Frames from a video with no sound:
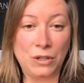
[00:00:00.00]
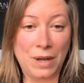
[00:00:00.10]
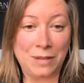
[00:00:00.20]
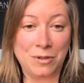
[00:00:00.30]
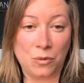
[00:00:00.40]

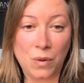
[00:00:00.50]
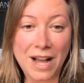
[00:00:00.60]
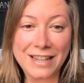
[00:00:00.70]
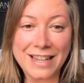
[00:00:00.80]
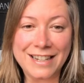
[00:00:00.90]
help your
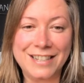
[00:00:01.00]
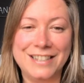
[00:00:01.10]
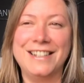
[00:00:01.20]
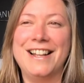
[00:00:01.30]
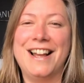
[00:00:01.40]
wallet,
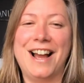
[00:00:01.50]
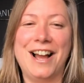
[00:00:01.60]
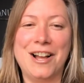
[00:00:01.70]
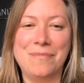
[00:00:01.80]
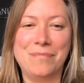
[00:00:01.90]

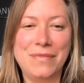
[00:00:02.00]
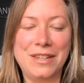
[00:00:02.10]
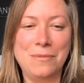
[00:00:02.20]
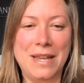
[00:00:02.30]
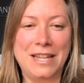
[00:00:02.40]

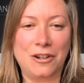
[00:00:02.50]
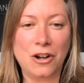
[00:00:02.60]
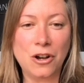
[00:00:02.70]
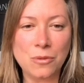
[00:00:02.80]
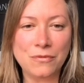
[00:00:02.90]
you make your
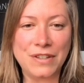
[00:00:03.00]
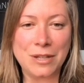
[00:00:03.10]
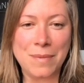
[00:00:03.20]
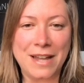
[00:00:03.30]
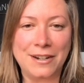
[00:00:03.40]
home
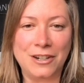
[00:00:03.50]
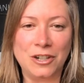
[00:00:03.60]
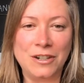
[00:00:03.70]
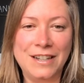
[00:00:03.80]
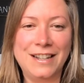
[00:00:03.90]
feel
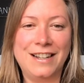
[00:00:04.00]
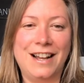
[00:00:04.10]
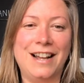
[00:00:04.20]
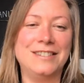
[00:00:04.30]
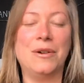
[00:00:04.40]
better.
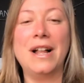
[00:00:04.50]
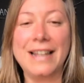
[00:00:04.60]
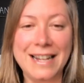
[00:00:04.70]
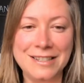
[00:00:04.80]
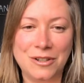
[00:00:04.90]
So
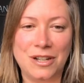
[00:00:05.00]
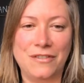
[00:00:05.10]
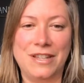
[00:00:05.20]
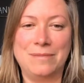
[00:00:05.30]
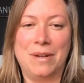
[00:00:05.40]
I'll get into
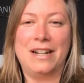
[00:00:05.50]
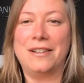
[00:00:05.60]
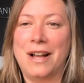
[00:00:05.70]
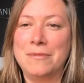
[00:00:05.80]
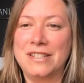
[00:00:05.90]
all of this,
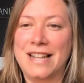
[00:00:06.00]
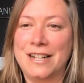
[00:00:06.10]
but I'm just